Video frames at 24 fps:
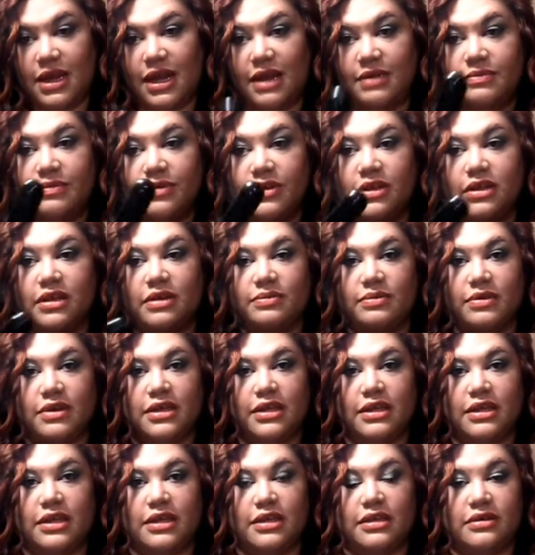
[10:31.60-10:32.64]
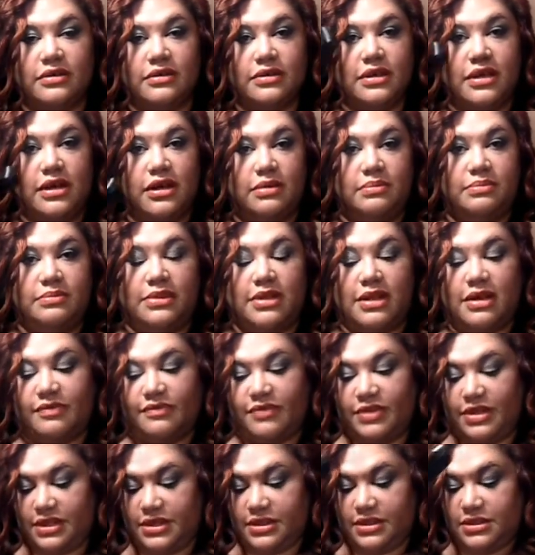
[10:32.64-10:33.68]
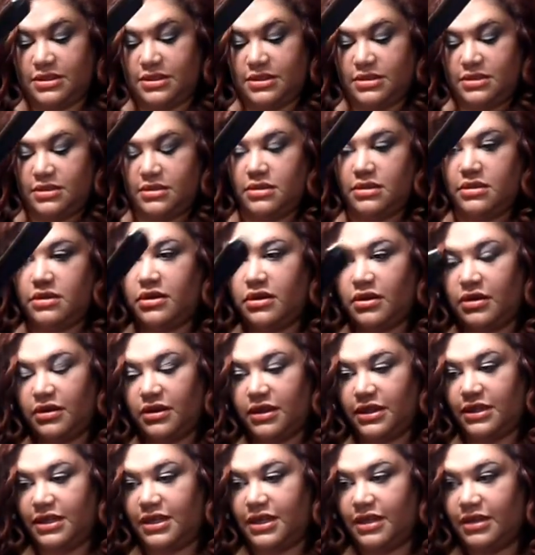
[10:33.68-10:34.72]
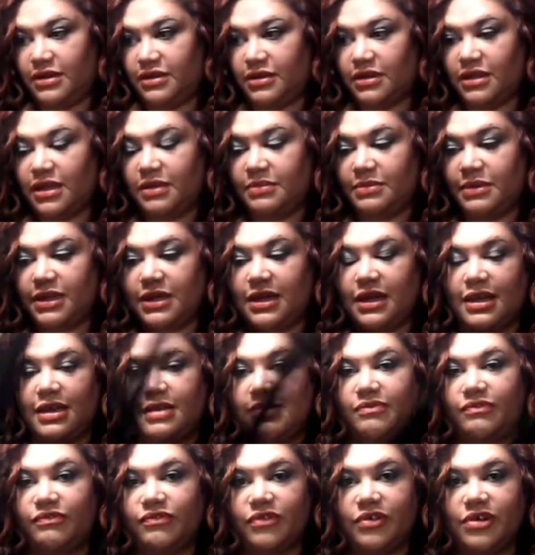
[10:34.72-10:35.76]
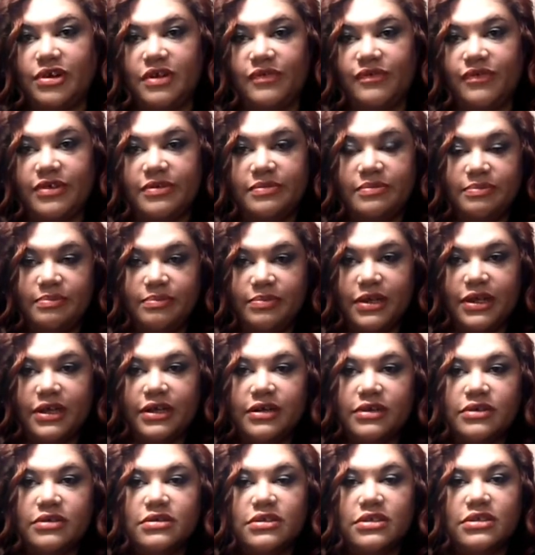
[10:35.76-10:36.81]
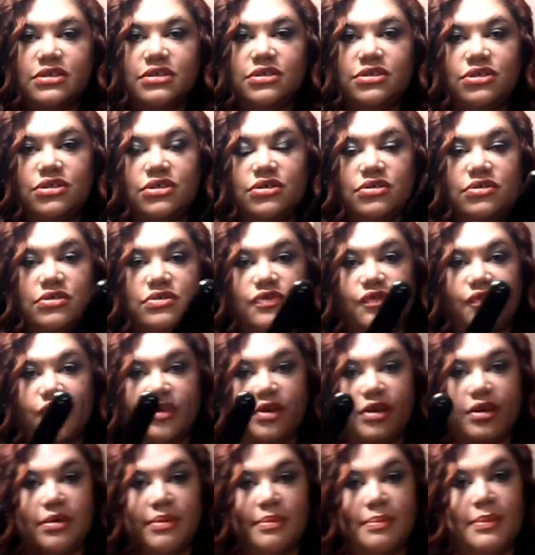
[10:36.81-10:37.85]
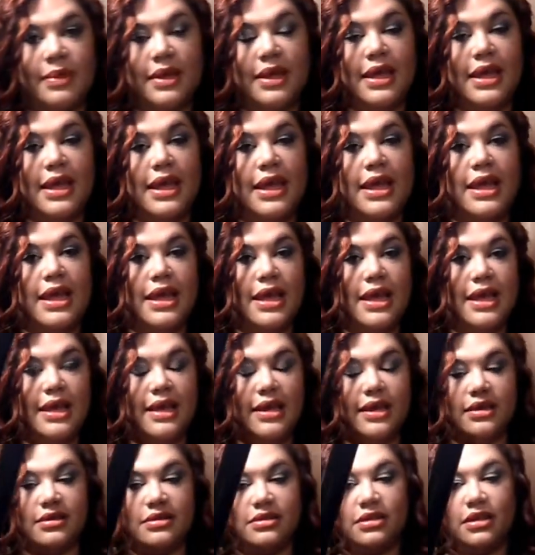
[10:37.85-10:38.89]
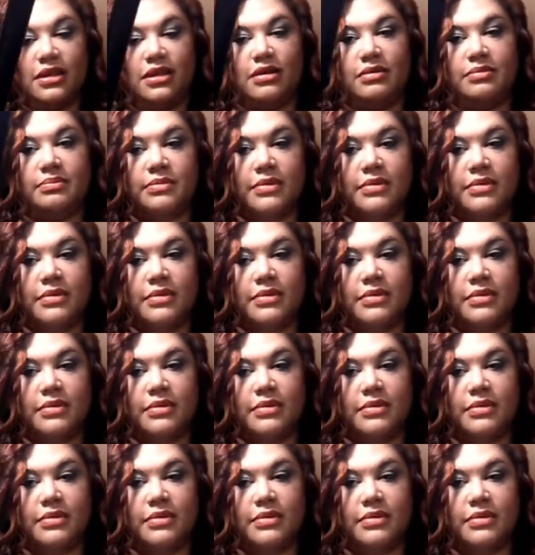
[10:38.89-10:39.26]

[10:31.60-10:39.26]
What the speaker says: But I really love this curling iron. I mean, I have 4 different barrels to choose from, and